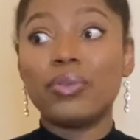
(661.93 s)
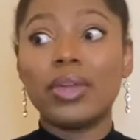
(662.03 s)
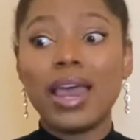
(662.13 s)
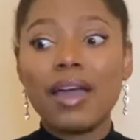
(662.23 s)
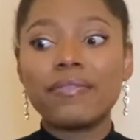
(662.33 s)

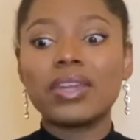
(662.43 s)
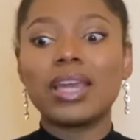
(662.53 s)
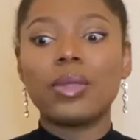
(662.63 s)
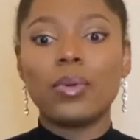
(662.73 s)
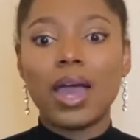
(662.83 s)
If you're in
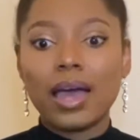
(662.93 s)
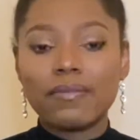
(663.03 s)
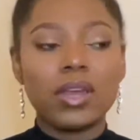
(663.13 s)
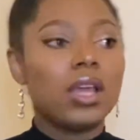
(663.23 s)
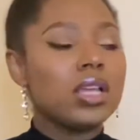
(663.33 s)
Africa, you
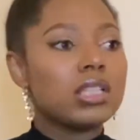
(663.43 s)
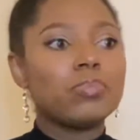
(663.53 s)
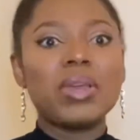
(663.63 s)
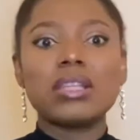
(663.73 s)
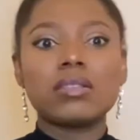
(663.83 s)
have
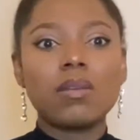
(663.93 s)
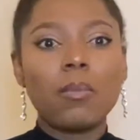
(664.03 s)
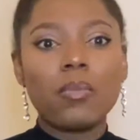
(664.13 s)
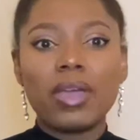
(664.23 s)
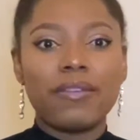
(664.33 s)
space
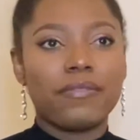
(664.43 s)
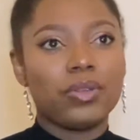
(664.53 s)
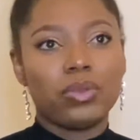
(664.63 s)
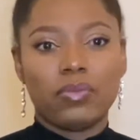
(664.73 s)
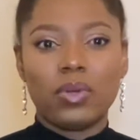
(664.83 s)
somewhere
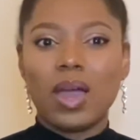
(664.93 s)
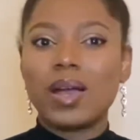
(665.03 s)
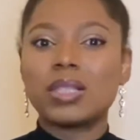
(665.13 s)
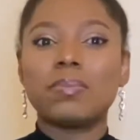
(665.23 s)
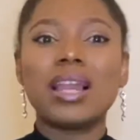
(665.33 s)
in front of your
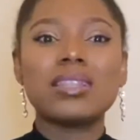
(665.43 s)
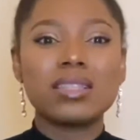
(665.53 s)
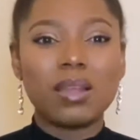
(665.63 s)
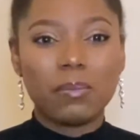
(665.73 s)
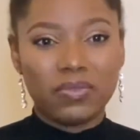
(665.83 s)
house.
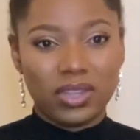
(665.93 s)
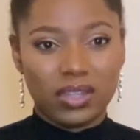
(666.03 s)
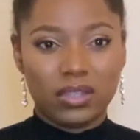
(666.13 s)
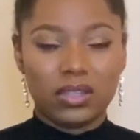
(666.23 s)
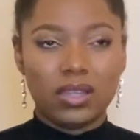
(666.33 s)
Plant
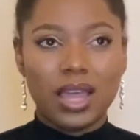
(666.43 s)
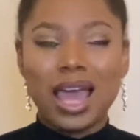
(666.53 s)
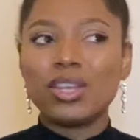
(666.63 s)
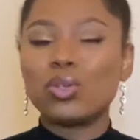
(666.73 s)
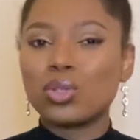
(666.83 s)
something.
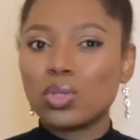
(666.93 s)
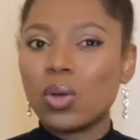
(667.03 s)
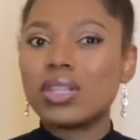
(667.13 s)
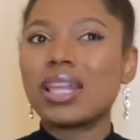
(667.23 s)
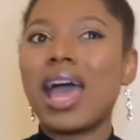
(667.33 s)
And your
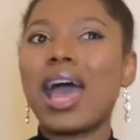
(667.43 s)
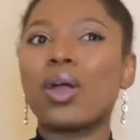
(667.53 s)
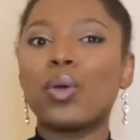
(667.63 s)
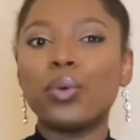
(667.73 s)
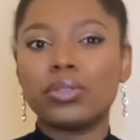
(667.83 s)
soils
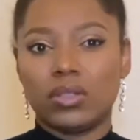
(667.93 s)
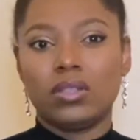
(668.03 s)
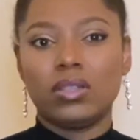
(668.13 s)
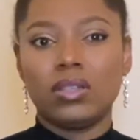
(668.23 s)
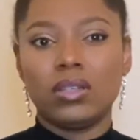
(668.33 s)
are good.
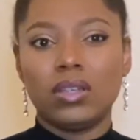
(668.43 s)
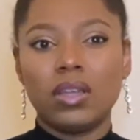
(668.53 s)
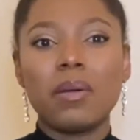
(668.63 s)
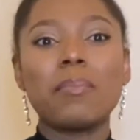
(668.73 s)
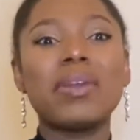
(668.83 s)

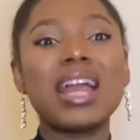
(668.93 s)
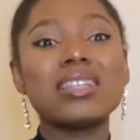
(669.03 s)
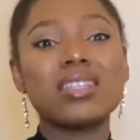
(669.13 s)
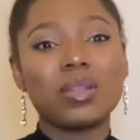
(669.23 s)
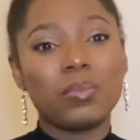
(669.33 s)

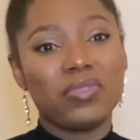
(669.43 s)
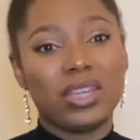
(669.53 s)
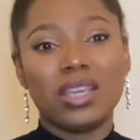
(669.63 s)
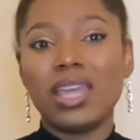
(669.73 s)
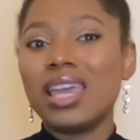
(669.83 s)
Plant
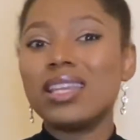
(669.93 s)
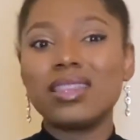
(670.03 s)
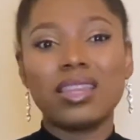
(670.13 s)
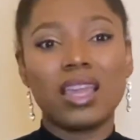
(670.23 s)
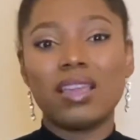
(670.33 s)
something.
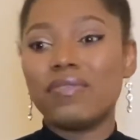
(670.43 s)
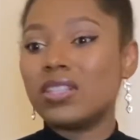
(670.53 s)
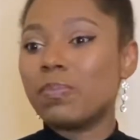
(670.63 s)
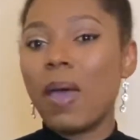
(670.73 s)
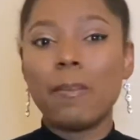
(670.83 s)
Anything.
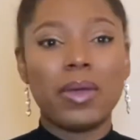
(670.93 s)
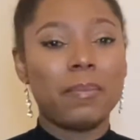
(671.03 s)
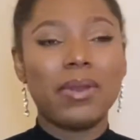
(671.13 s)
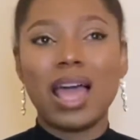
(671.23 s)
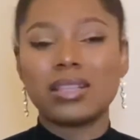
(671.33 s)
If it's
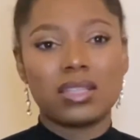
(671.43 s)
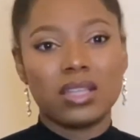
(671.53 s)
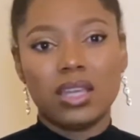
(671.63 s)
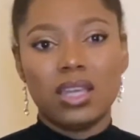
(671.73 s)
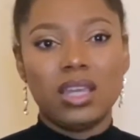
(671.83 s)
pepper,
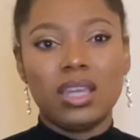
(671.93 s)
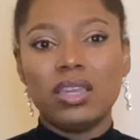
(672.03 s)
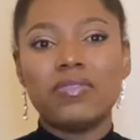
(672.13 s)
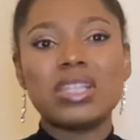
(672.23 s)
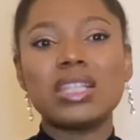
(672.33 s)
plant.
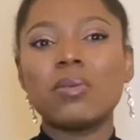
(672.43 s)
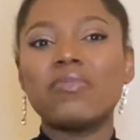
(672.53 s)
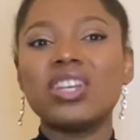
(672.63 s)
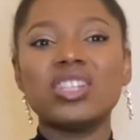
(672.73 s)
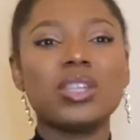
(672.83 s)
If it is
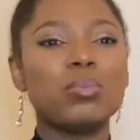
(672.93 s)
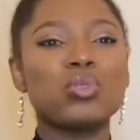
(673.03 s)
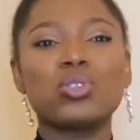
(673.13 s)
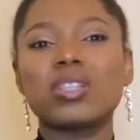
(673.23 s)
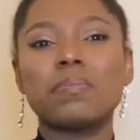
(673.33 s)
some
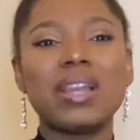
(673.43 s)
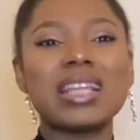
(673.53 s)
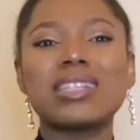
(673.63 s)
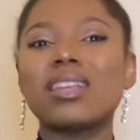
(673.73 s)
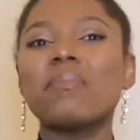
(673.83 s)
vegetables, just
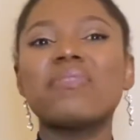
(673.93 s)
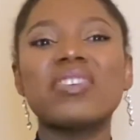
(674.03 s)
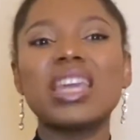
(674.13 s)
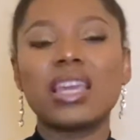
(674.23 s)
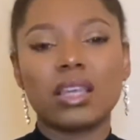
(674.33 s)
plant
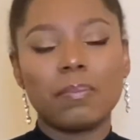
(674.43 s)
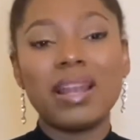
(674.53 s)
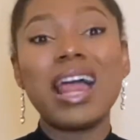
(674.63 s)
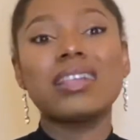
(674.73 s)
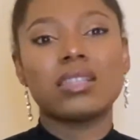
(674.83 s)
something.
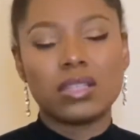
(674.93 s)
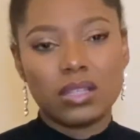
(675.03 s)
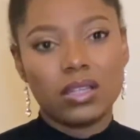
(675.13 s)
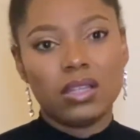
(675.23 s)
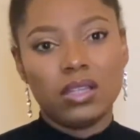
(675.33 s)
Plant.